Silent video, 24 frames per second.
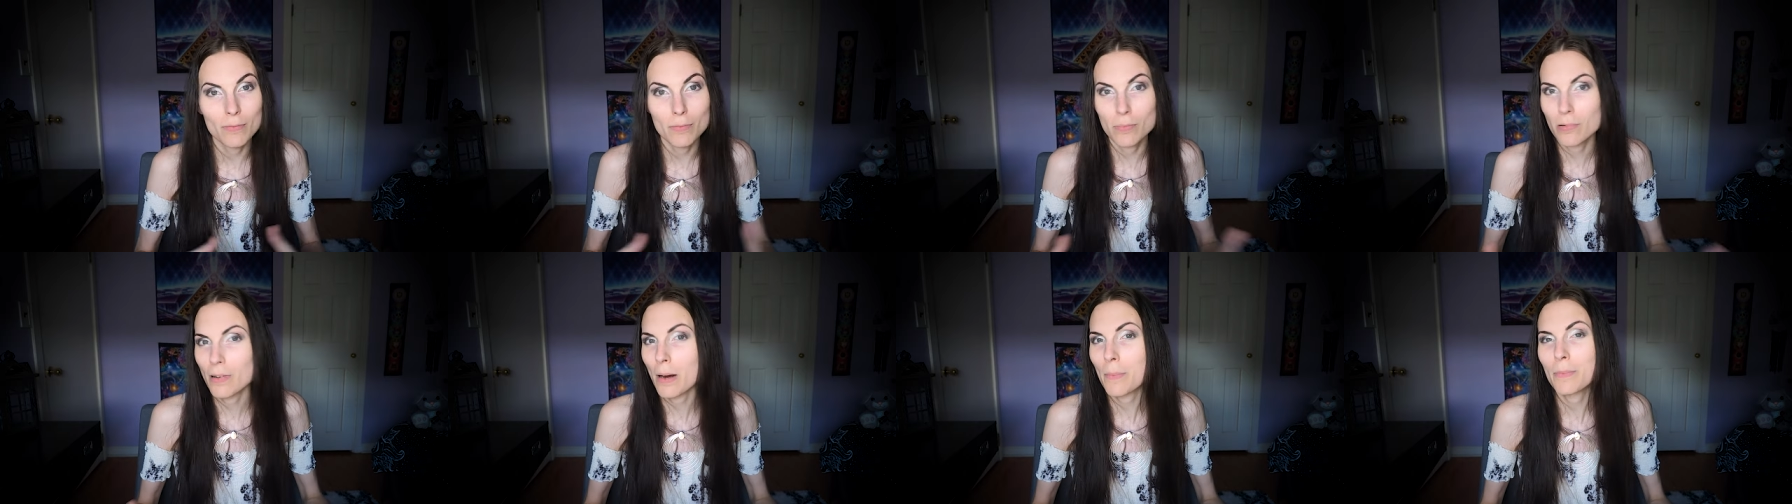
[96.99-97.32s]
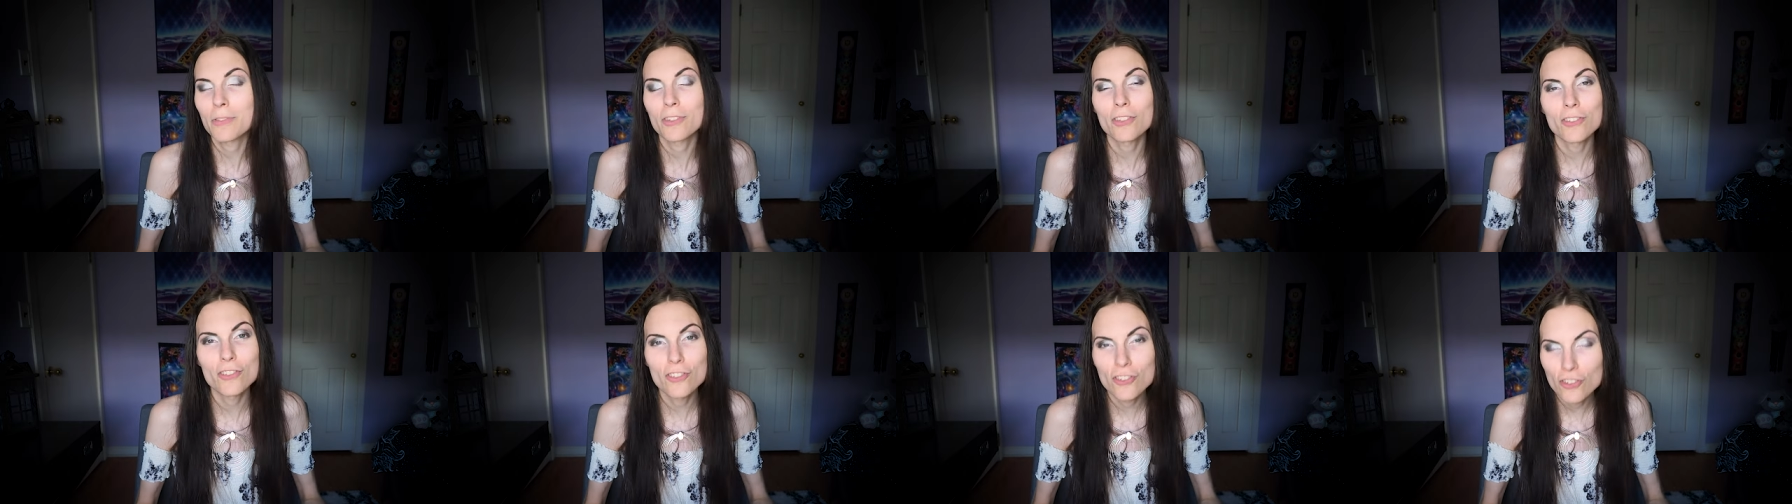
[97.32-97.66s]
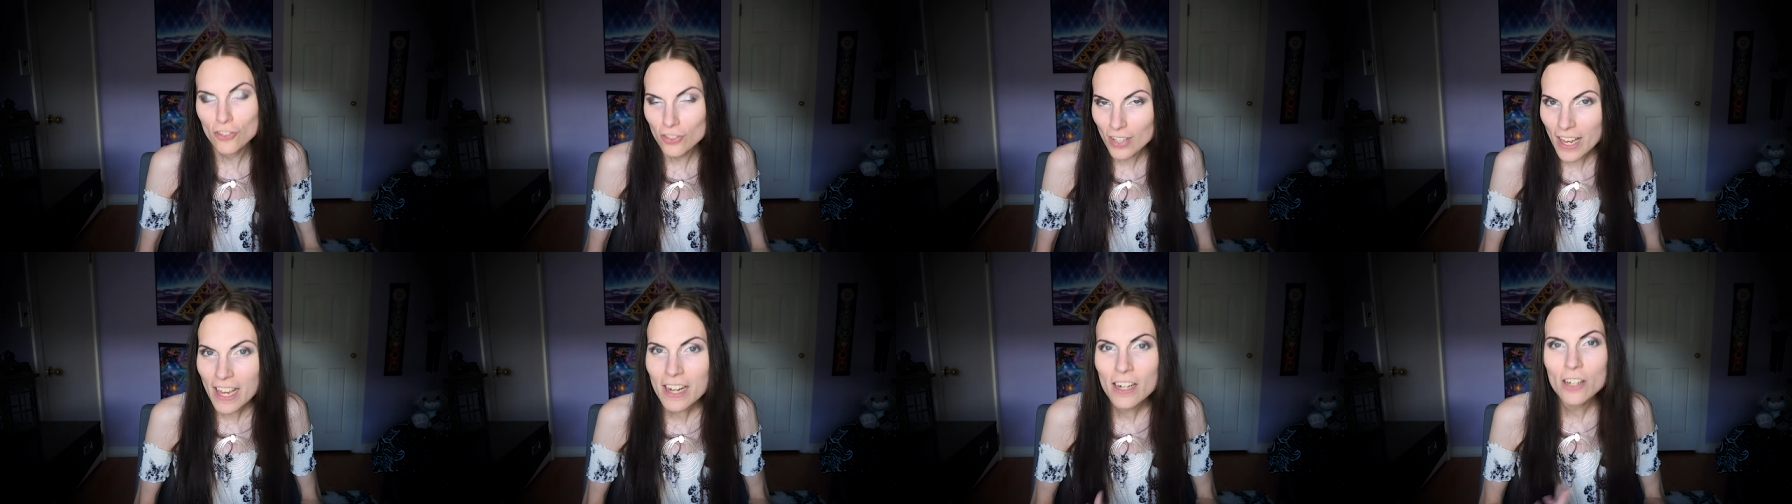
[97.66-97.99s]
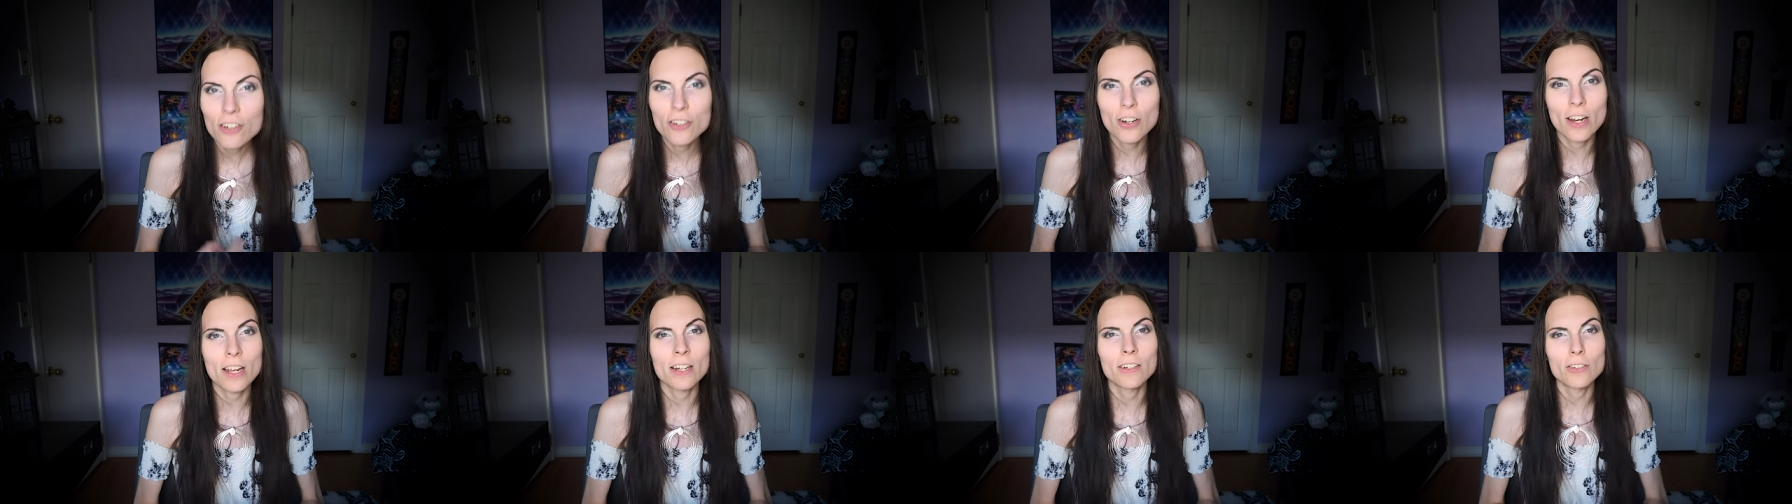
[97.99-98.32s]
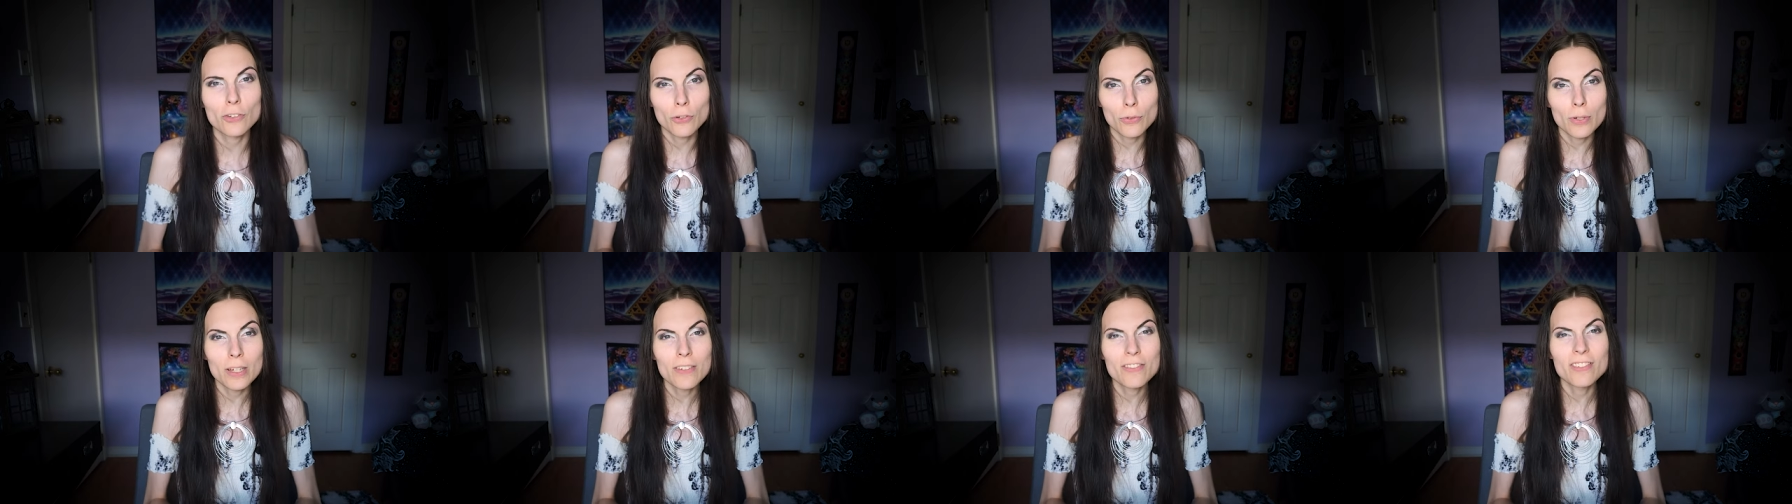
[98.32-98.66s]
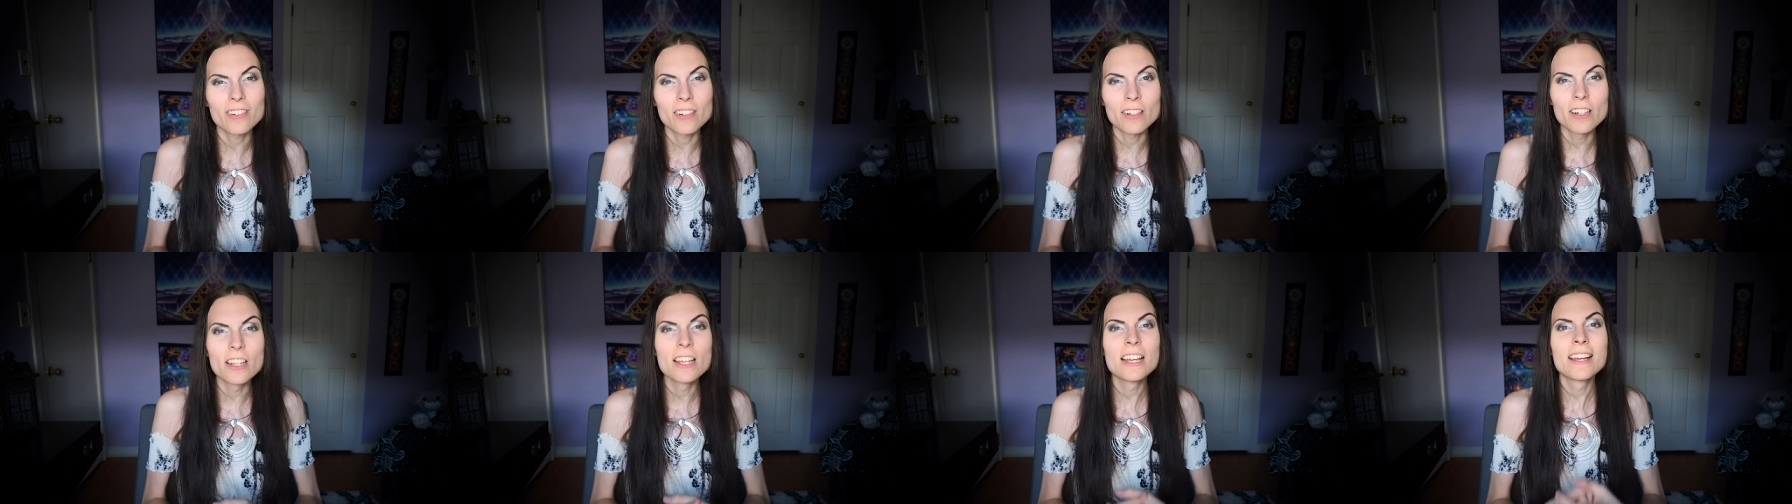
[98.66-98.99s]
perhaps stand a chance to
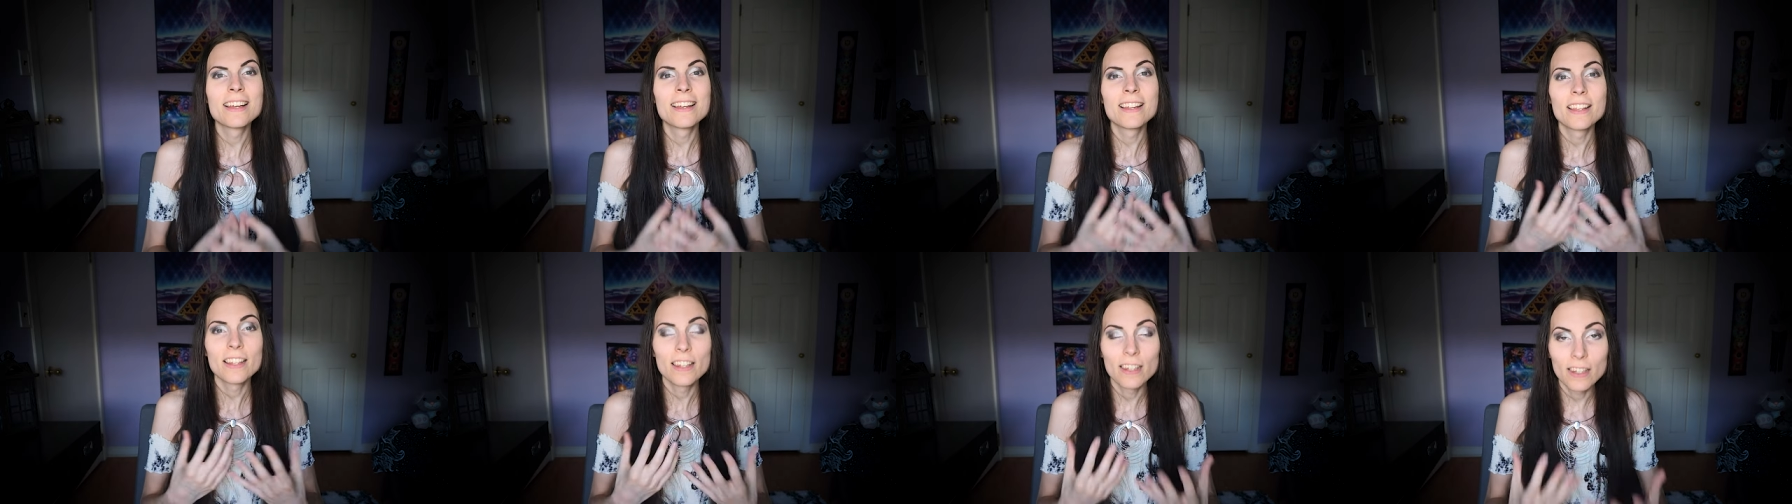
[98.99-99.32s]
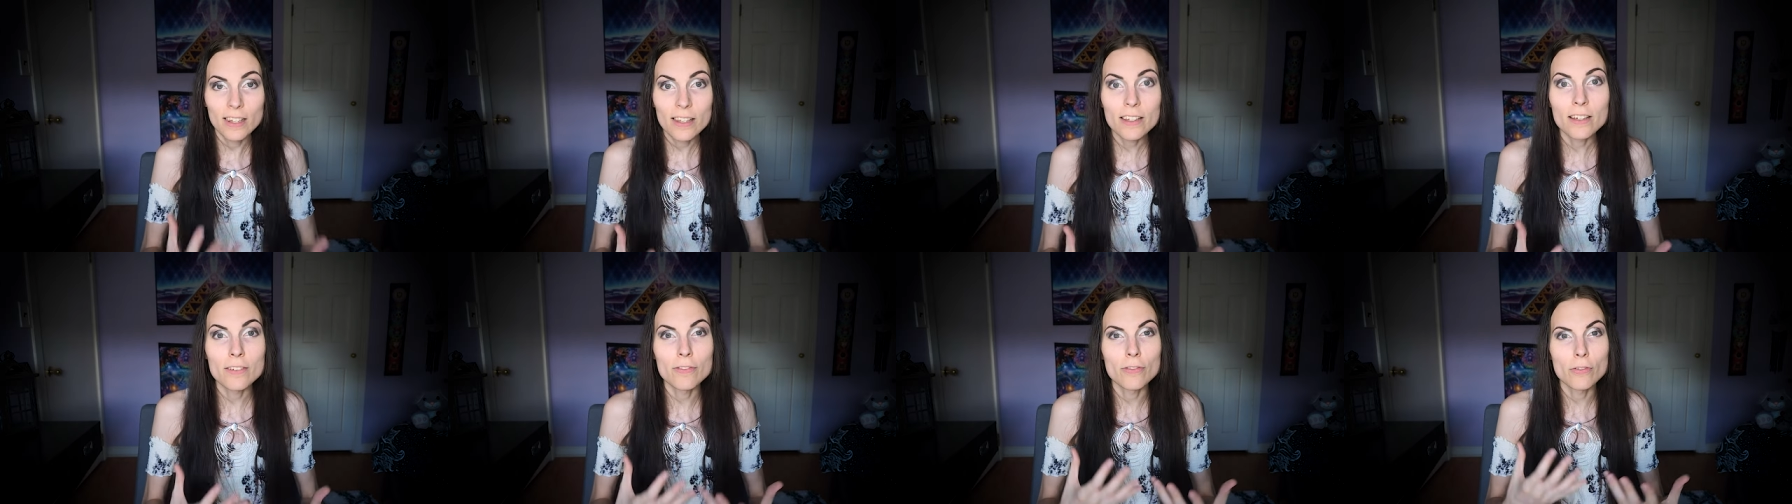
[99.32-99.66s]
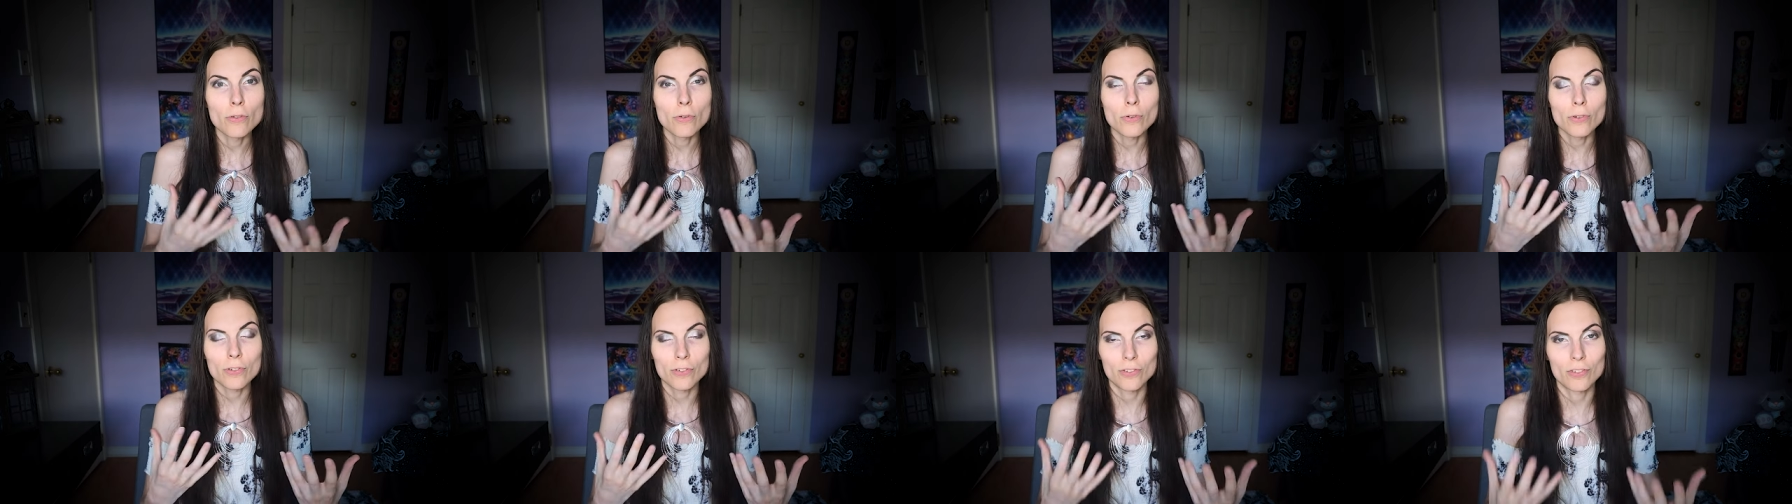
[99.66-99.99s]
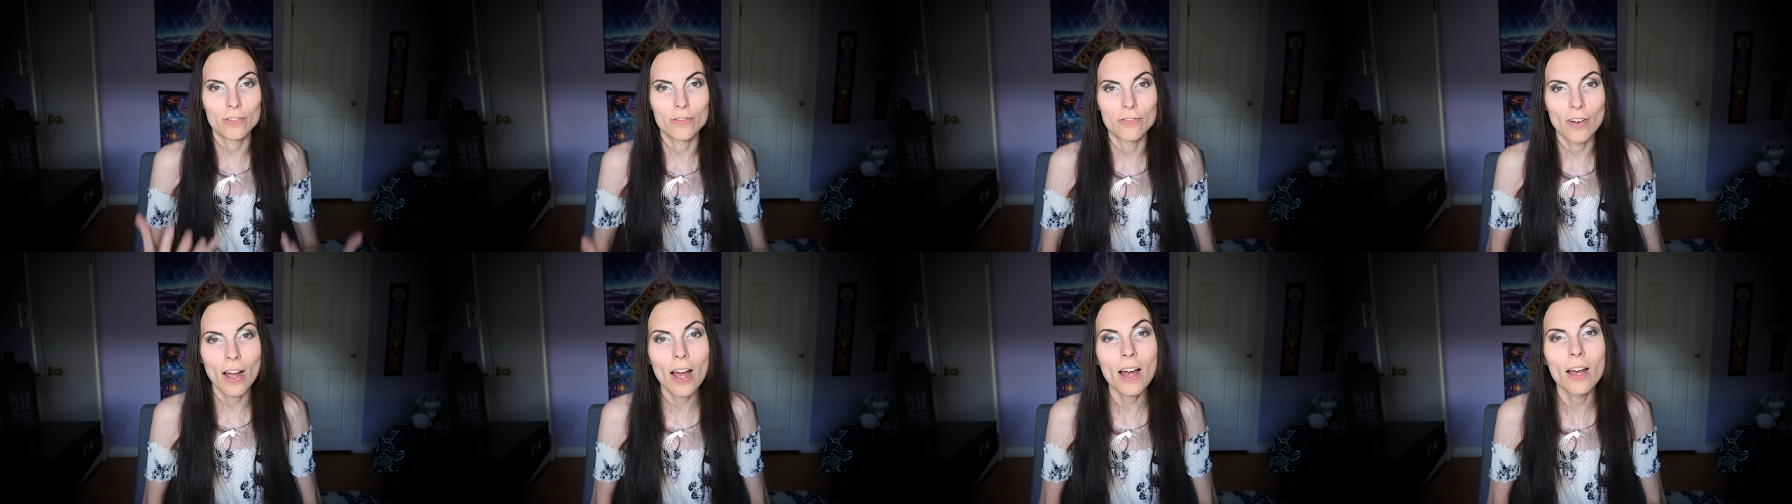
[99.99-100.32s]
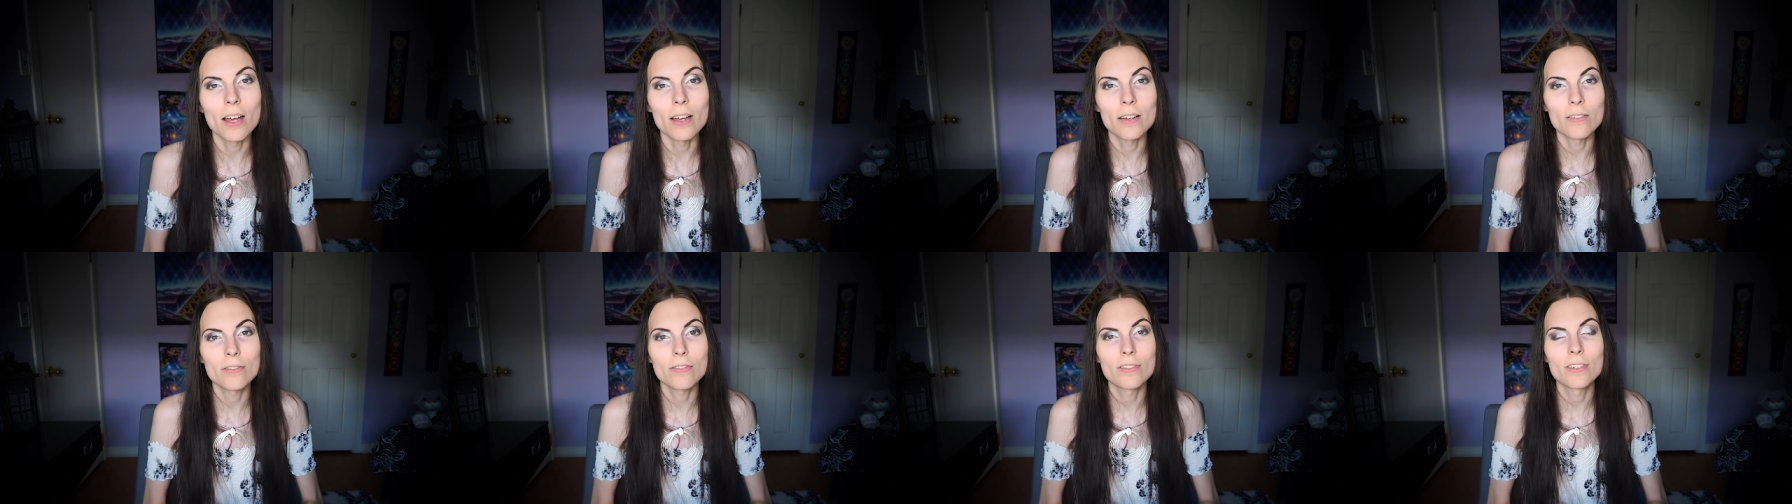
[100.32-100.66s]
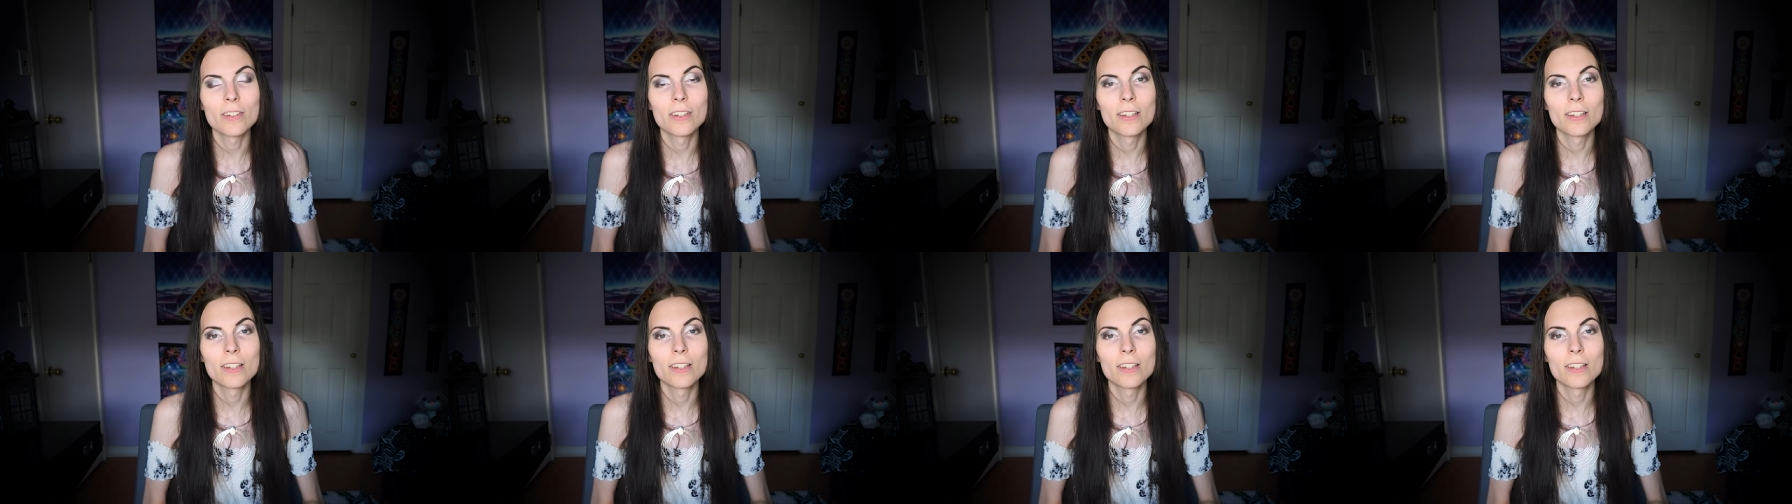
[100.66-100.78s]
even live or survive.